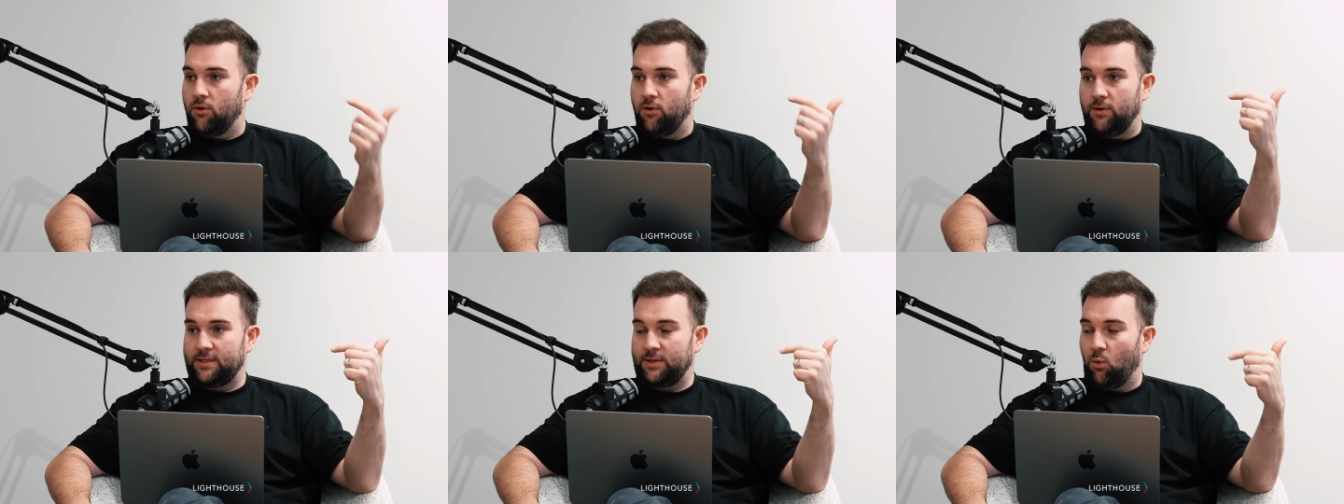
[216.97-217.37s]

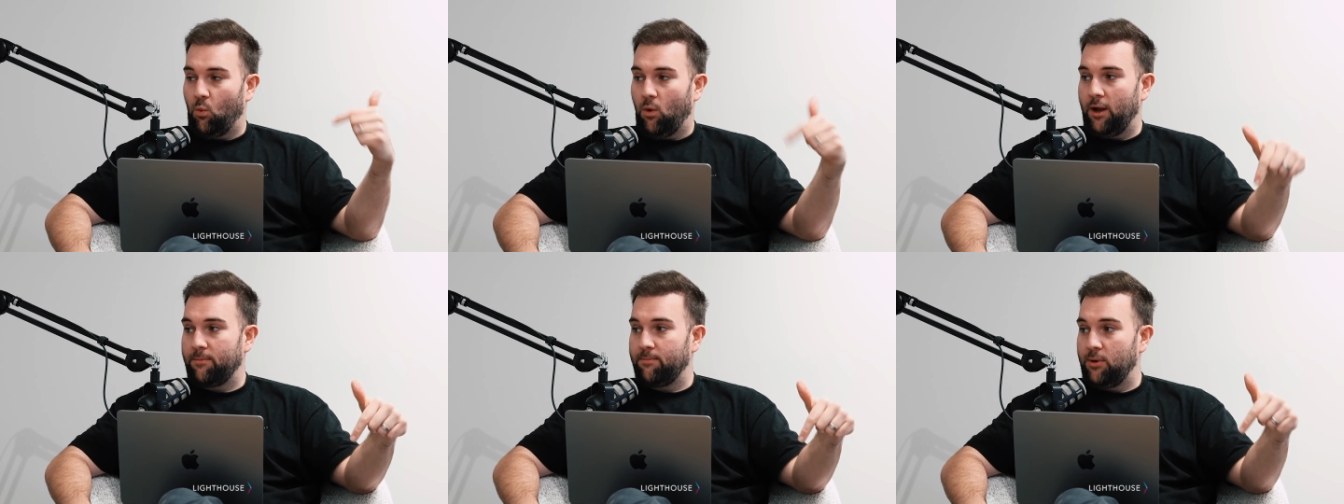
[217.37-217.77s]
or is it
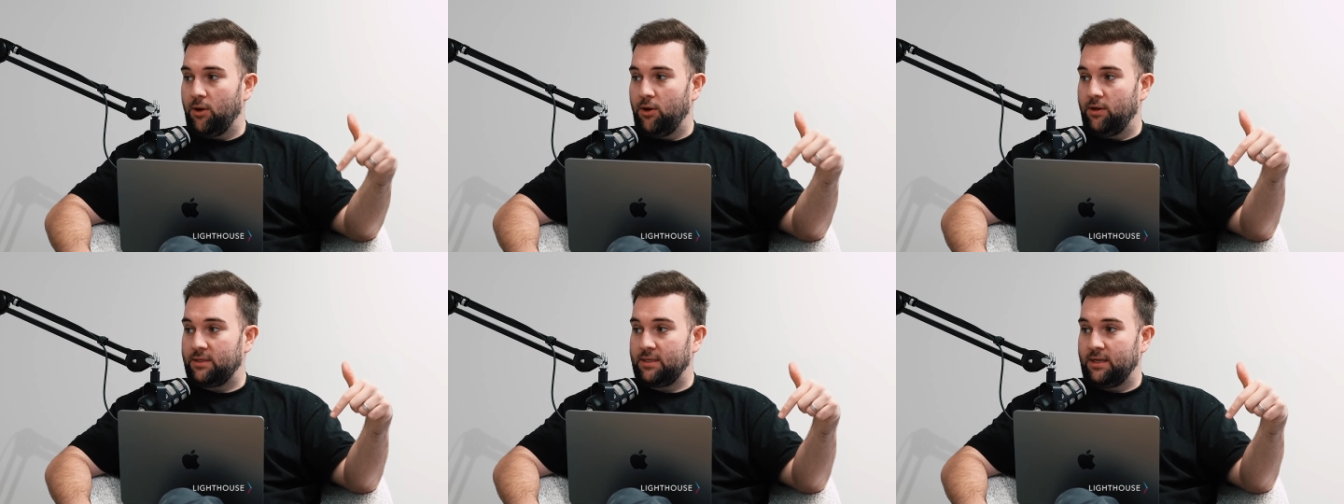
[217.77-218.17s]
one
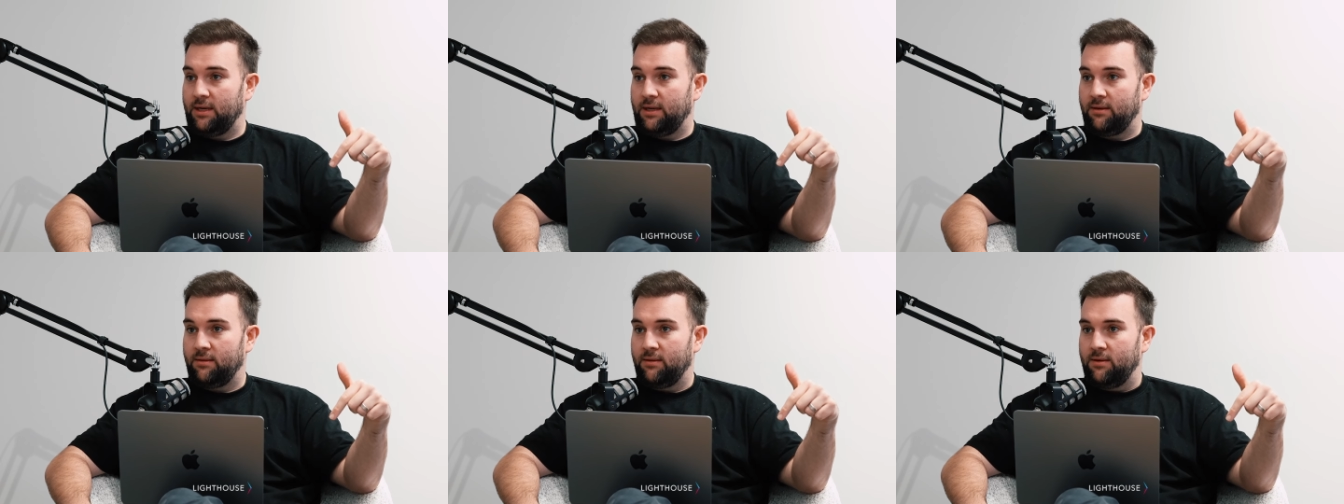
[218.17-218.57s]

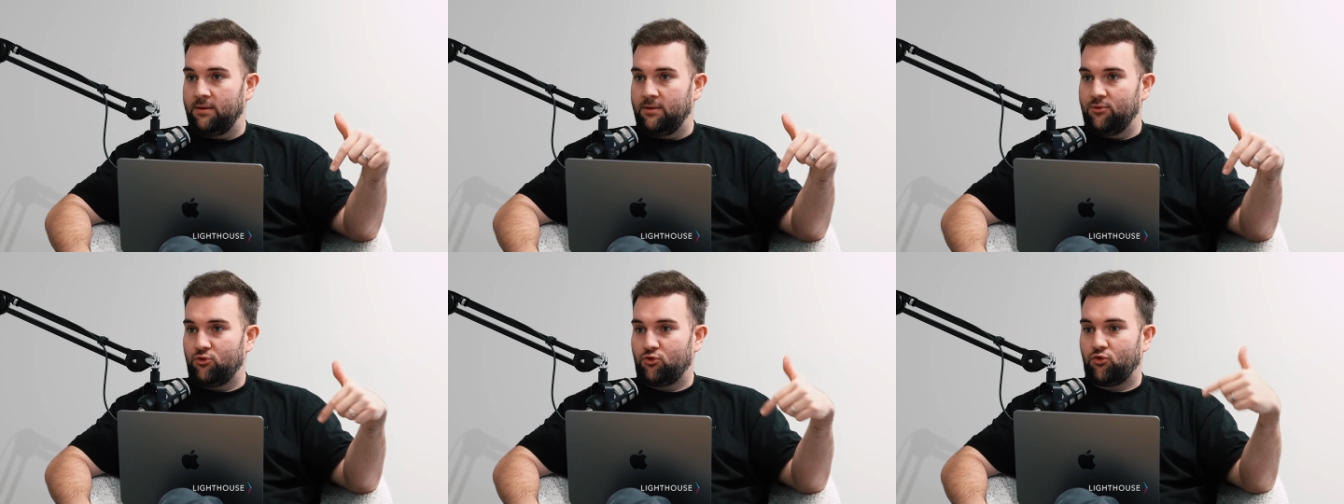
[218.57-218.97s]
person
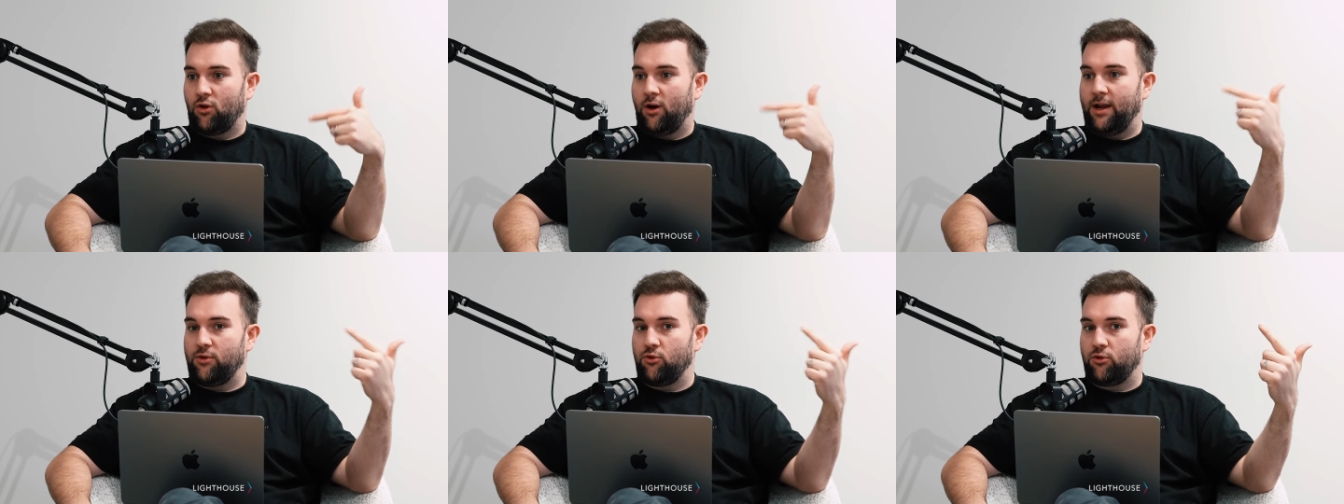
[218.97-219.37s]

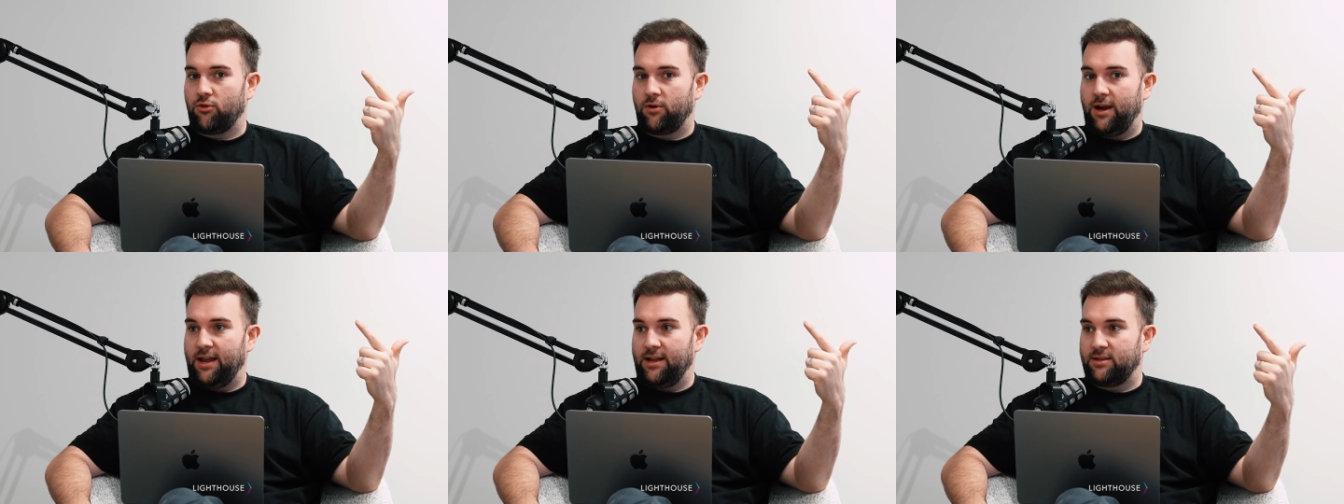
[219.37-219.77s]
trying to
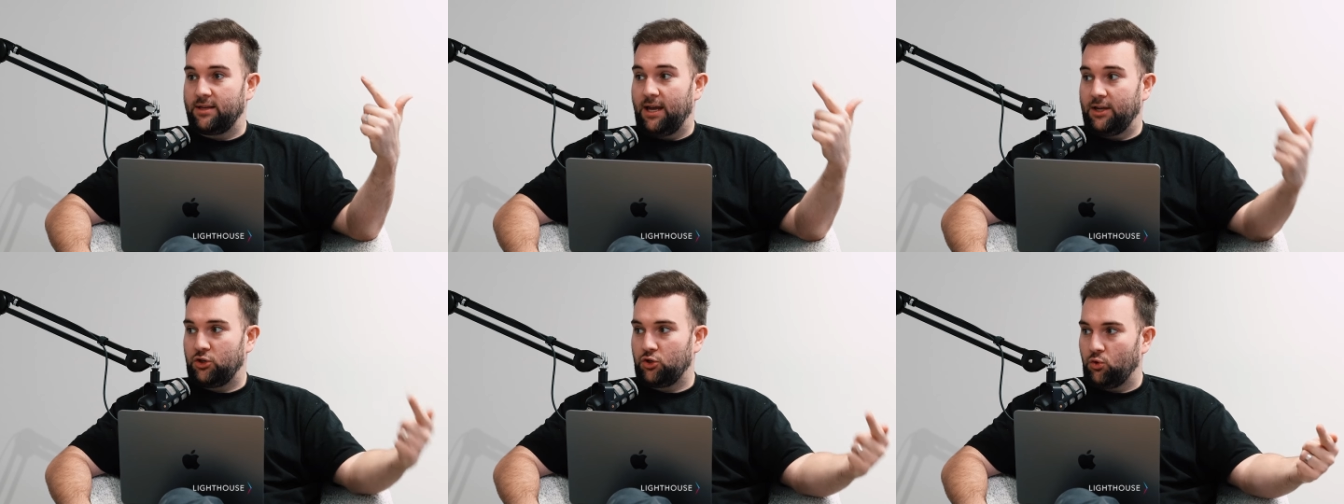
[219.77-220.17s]
create
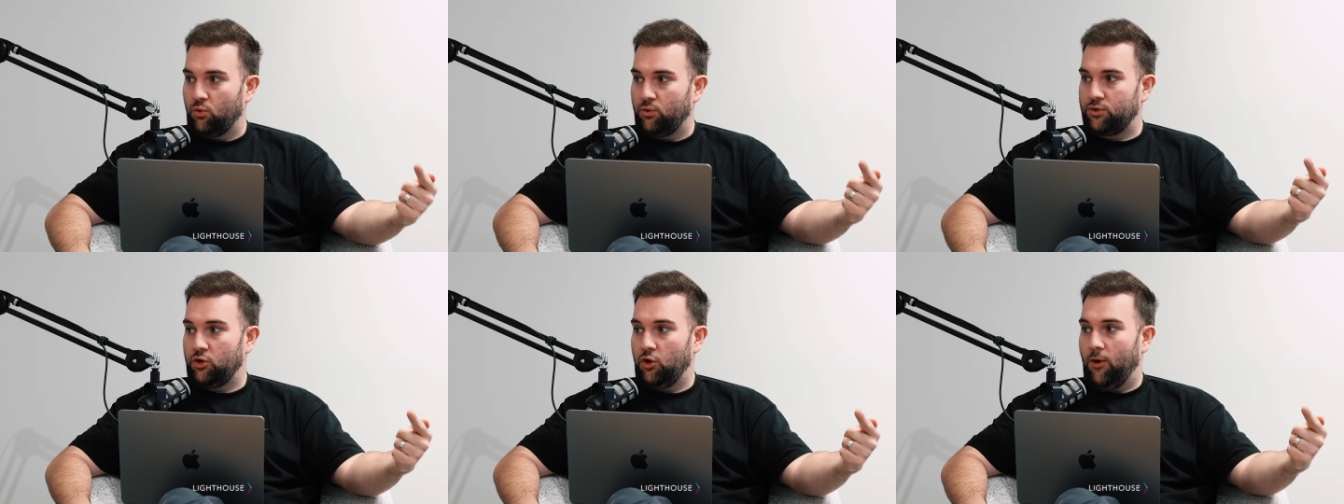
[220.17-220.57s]
a
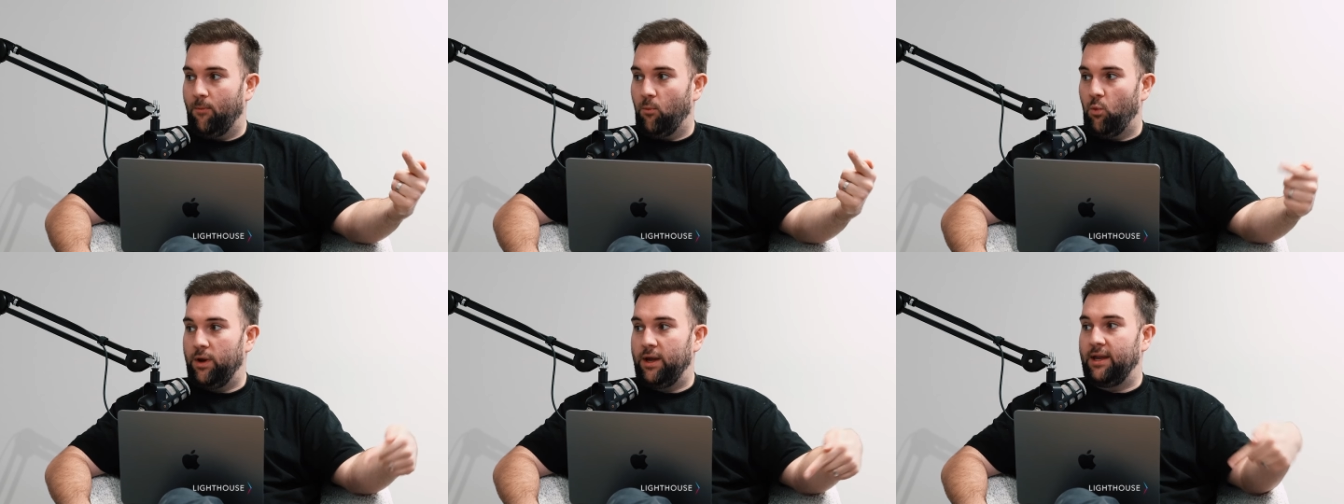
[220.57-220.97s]

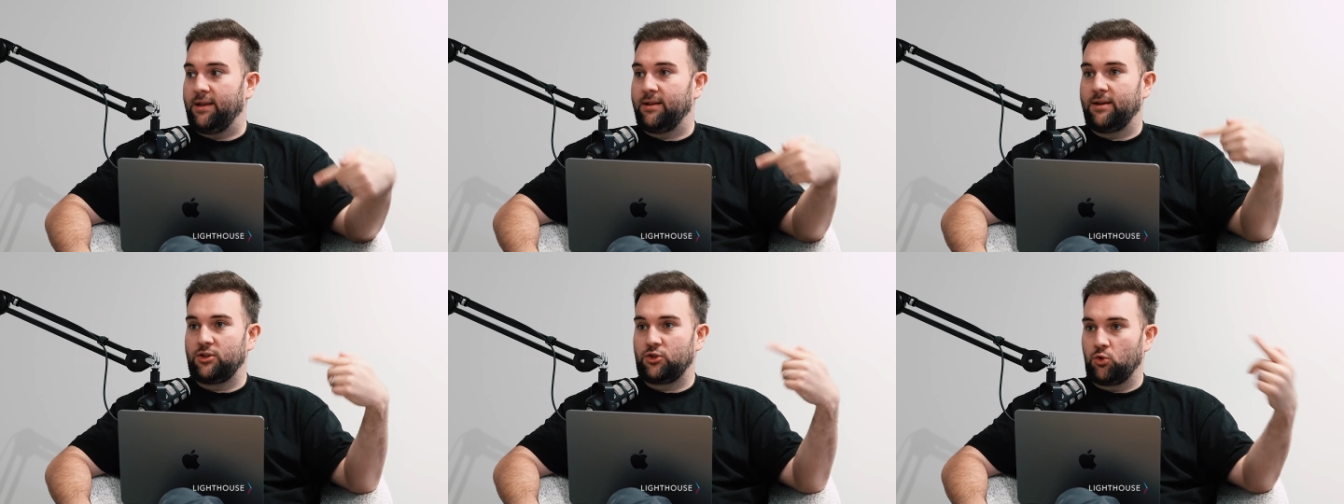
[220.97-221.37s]
short-term
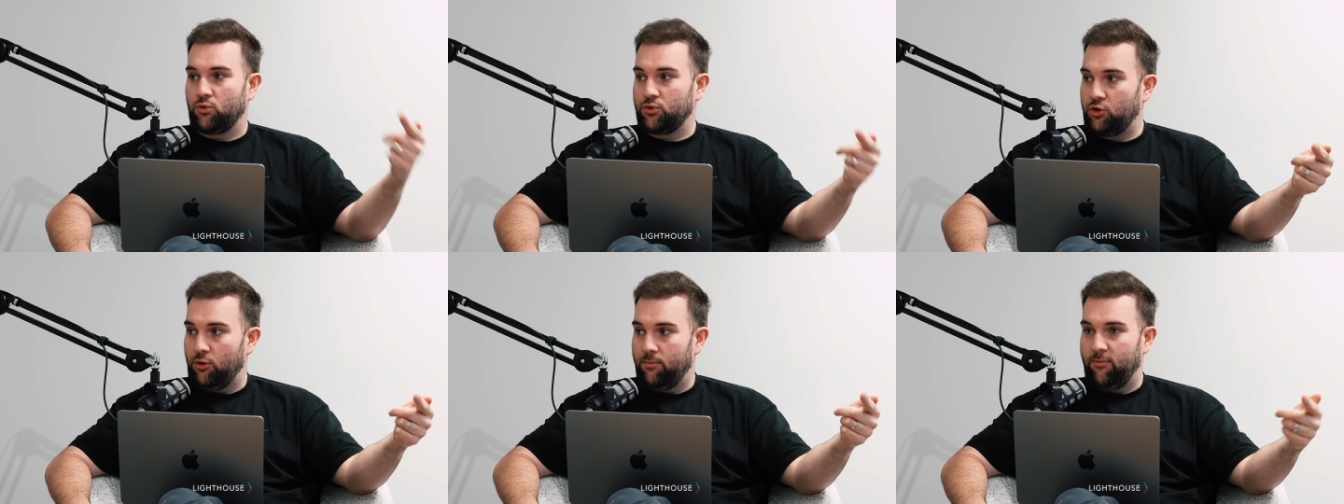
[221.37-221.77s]
win, a
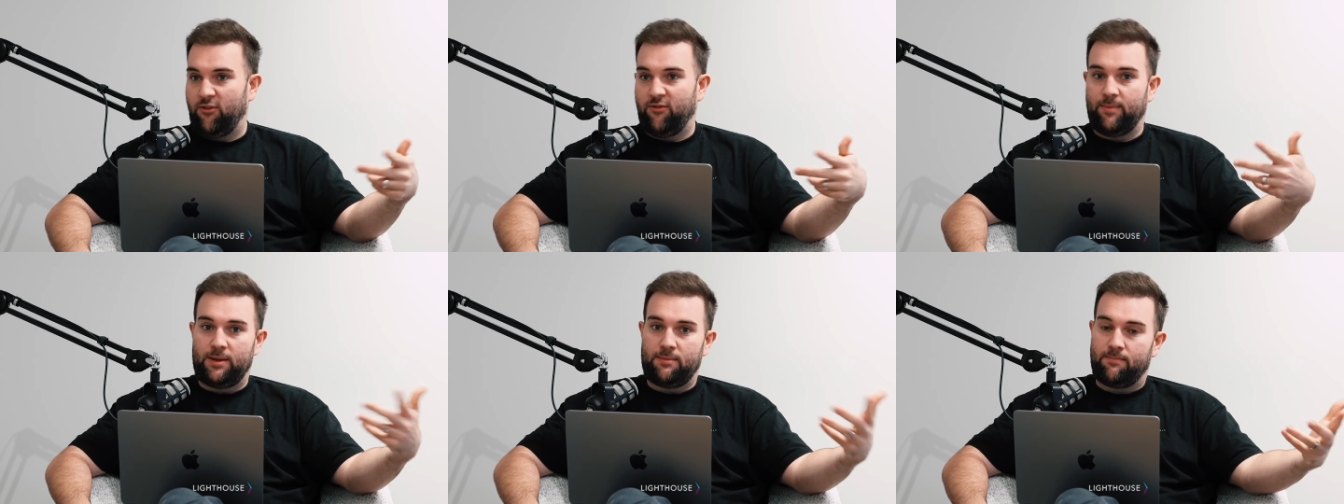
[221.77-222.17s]
short-term
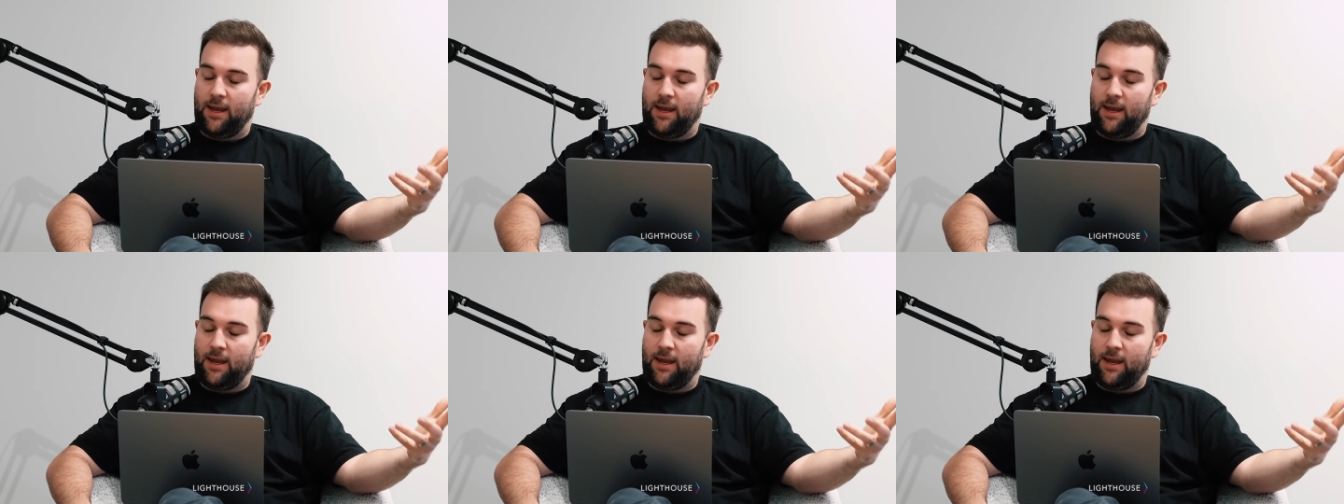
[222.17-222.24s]
movement?